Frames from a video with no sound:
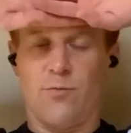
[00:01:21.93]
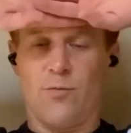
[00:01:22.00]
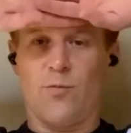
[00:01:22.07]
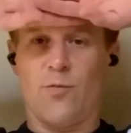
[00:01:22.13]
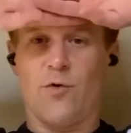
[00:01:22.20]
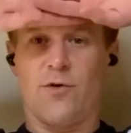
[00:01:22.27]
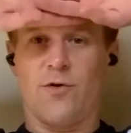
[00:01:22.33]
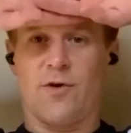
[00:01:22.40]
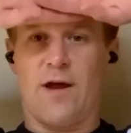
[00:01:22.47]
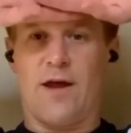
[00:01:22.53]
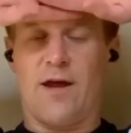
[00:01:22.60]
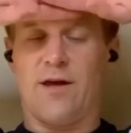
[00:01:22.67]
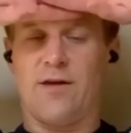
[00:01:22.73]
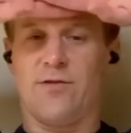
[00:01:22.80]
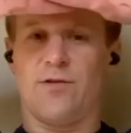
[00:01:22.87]
with your
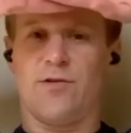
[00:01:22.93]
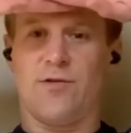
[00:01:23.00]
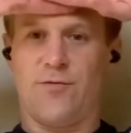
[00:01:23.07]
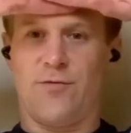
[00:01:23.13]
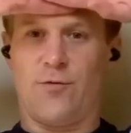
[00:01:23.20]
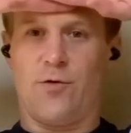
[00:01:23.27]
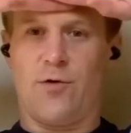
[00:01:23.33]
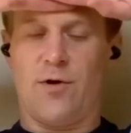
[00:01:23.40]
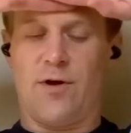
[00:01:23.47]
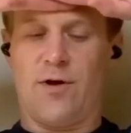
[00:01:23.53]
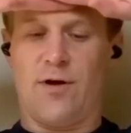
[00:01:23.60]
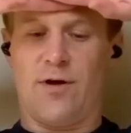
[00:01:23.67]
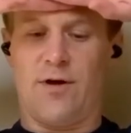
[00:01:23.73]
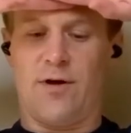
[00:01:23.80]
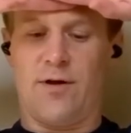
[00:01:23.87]
hands on your
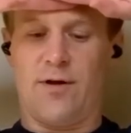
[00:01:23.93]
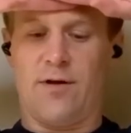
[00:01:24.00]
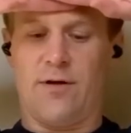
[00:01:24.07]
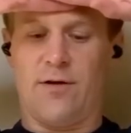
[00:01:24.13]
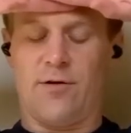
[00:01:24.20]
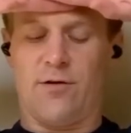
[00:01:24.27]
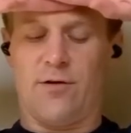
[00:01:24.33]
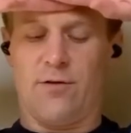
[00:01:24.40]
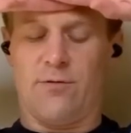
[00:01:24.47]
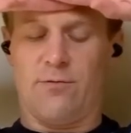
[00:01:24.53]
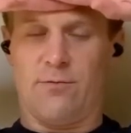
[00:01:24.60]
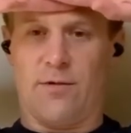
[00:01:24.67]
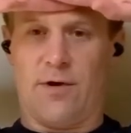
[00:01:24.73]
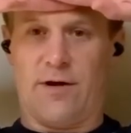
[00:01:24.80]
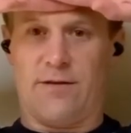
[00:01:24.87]
forehead
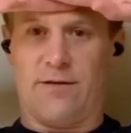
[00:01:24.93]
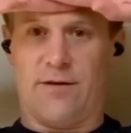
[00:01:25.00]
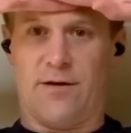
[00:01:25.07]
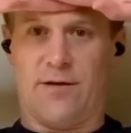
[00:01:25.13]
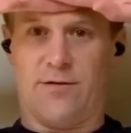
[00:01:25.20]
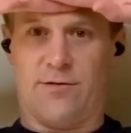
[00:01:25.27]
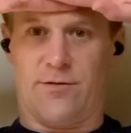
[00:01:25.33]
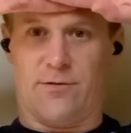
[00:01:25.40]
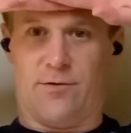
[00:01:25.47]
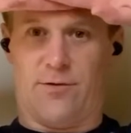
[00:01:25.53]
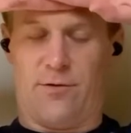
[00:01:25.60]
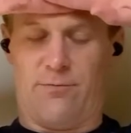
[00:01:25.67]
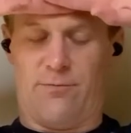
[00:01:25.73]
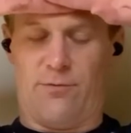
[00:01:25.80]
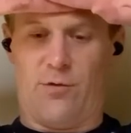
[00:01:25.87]
like this,
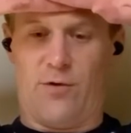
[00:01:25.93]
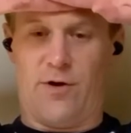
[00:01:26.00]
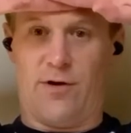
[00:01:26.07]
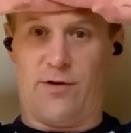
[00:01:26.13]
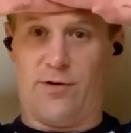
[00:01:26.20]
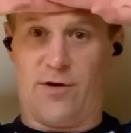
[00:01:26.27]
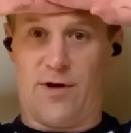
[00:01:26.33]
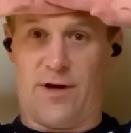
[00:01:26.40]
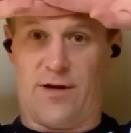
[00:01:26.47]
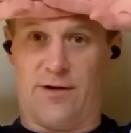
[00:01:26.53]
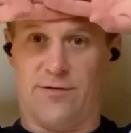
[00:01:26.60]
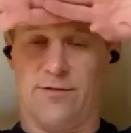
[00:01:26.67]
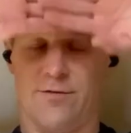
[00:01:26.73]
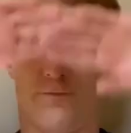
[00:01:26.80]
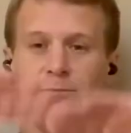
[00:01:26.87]
your forehead on your
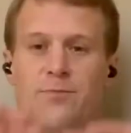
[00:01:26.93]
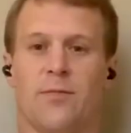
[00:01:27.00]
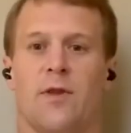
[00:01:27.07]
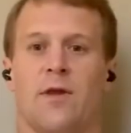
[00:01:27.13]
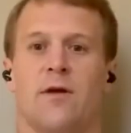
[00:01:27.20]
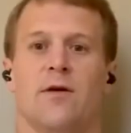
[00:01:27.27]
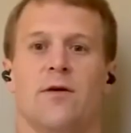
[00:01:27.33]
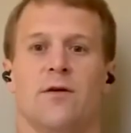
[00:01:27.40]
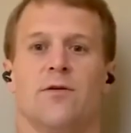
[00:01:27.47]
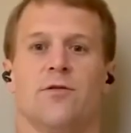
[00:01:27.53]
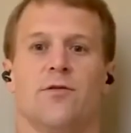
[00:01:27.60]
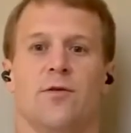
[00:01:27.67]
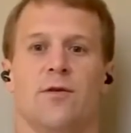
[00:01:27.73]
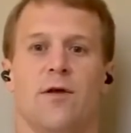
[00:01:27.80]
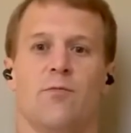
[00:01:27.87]
hands.
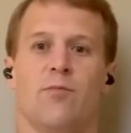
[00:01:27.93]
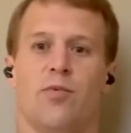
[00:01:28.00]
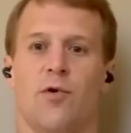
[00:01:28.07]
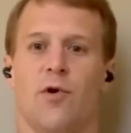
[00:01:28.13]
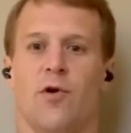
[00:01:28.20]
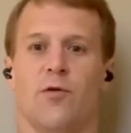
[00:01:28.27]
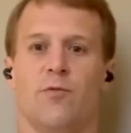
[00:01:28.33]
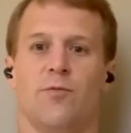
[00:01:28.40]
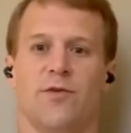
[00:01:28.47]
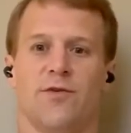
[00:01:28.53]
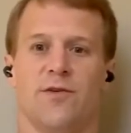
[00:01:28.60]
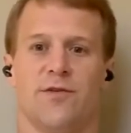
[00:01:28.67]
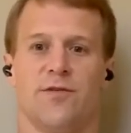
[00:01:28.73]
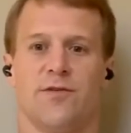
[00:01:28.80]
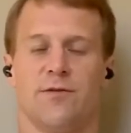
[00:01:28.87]
So in that prone
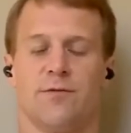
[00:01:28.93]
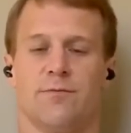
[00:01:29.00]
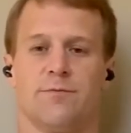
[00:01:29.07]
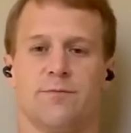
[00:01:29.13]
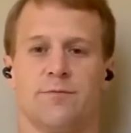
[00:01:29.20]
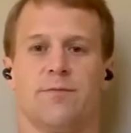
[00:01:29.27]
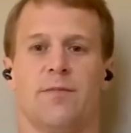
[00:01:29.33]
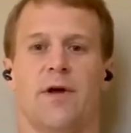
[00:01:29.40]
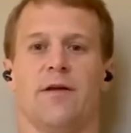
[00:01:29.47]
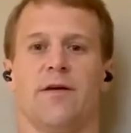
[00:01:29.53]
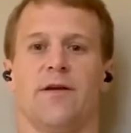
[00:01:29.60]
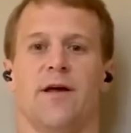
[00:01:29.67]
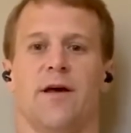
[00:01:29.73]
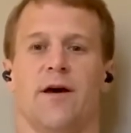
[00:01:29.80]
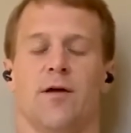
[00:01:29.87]
position, belly
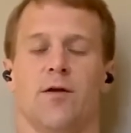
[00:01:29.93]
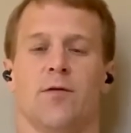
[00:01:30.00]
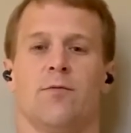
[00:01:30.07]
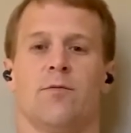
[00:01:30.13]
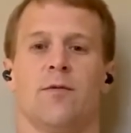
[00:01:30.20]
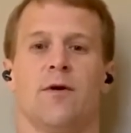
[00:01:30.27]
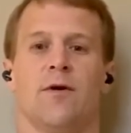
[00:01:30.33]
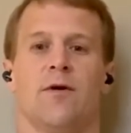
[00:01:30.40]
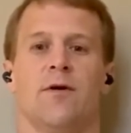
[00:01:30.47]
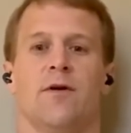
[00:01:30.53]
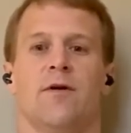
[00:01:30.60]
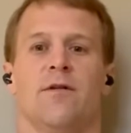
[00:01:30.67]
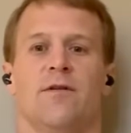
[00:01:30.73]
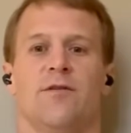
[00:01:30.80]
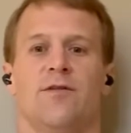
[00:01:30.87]
down.
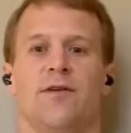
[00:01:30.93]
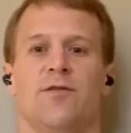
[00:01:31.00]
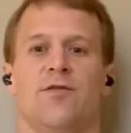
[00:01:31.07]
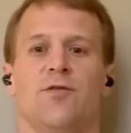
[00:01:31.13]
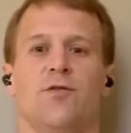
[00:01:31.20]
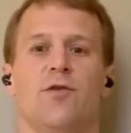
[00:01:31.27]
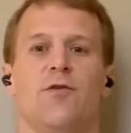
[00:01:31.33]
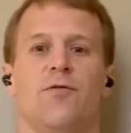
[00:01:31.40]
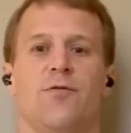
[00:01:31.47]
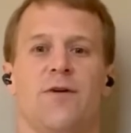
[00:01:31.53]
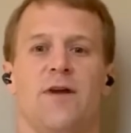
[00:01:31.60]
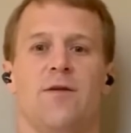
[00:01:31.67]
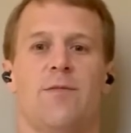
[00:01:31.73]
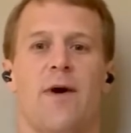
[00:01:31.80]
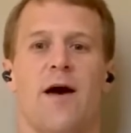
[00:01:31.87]
This gives you a little
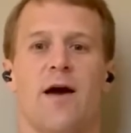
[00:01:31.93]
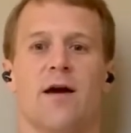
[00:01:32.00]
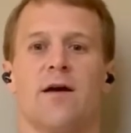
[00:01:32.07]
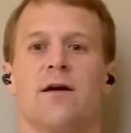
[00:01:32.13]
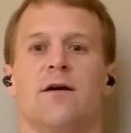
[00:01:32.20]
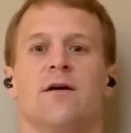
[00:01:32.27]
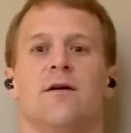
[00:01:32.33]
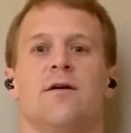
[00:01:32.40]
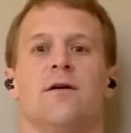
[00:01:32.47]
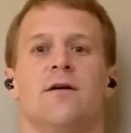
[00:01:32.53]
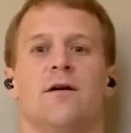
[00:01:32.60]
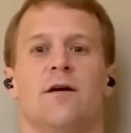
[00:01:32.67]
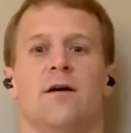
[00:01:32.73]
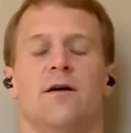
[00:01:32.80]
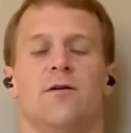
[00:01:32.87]
feedback
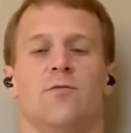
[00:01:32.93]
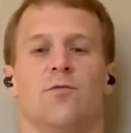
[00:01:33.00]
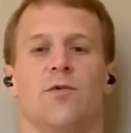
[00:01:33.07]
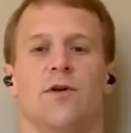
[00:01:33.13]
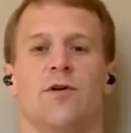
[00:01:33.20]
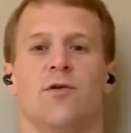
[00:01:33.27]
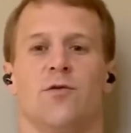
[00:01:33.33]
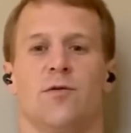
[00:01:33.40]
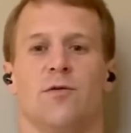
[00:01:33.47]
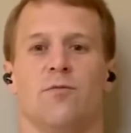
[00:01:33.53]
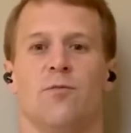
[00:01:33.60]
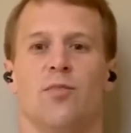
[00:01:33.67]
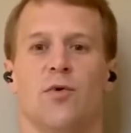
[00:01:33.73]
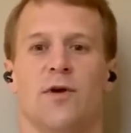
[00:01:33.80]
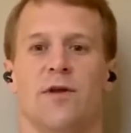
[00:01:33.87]
when you can
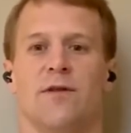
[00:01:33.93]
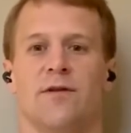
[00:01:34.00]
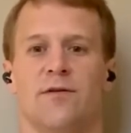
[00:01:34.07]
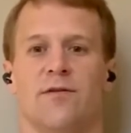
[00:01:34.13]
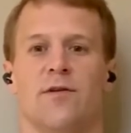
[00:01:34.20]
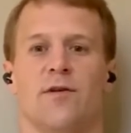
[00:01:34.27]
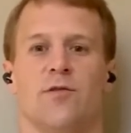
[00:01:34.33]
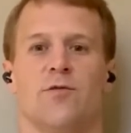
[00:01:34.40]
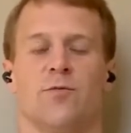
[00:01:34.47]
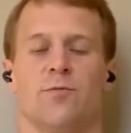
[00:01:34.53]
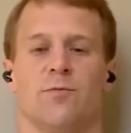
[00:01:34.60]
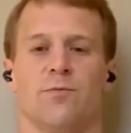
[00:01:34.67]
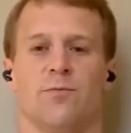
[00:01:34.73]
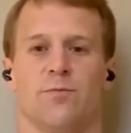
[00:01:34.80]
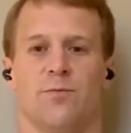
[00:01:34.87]
breathe into those
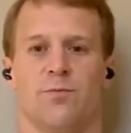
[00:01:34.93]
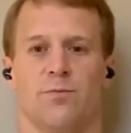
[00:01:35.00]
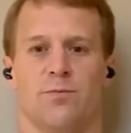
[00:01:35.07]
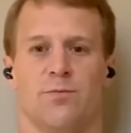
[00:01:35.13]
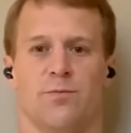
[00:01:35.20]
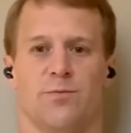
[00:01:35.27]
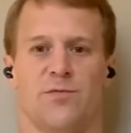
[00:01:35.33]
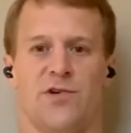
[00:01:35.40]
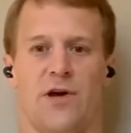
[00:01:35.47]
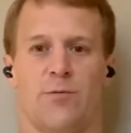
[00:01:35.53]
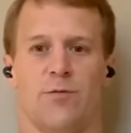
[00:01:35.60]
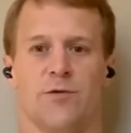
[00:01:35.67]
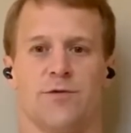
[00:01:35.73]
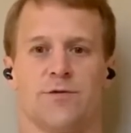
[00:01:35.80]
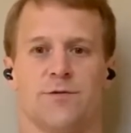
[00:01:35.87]

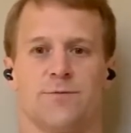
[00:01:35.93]
chambers.